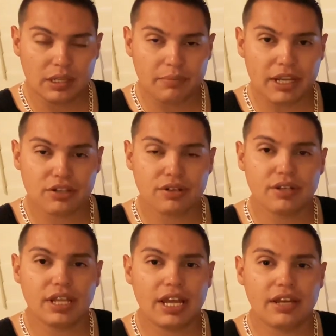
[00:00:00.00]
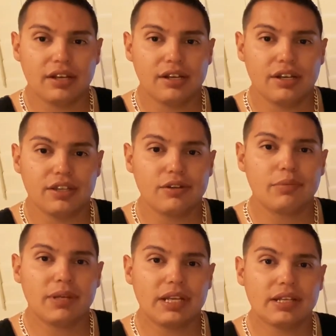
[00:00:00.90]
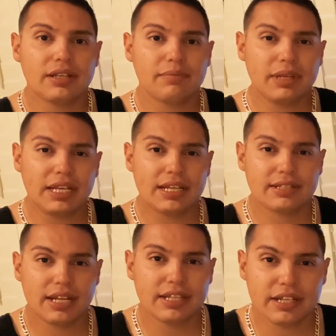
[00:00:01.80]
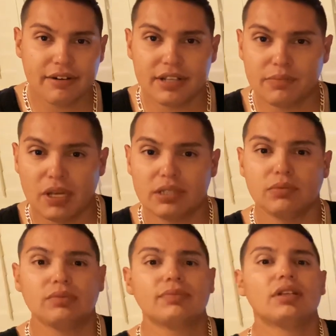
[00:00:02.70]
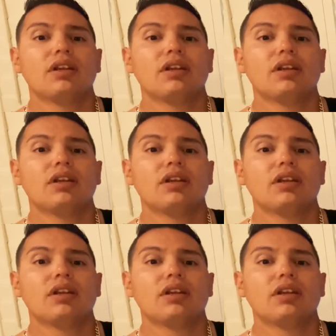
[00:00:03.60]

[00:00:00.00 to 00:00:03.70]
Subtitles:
make sure that you're being as sanitary as possible.